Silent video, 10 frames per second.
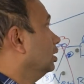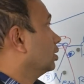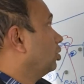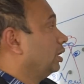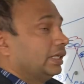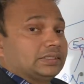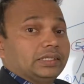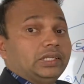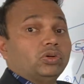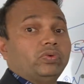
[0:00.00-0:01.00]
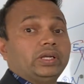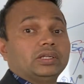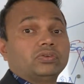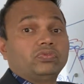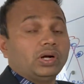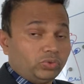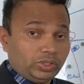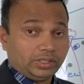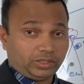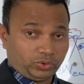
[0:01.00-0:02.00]
called as Innovator
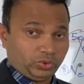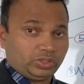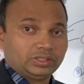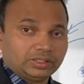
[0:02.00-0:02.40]
Founder Route.